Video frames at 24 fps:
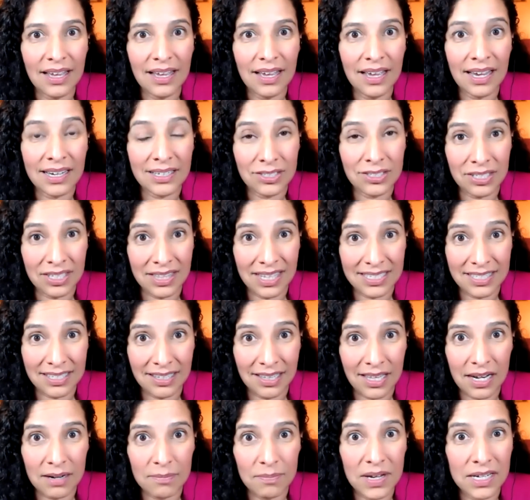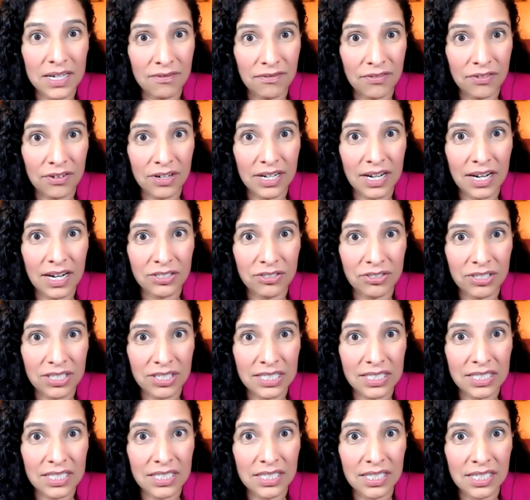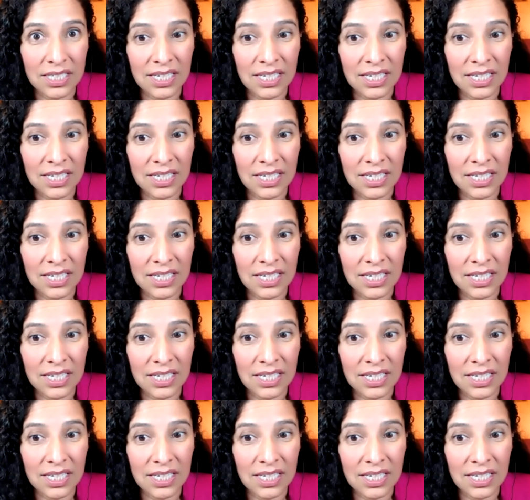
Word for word: actually that's a lot of money for an actress.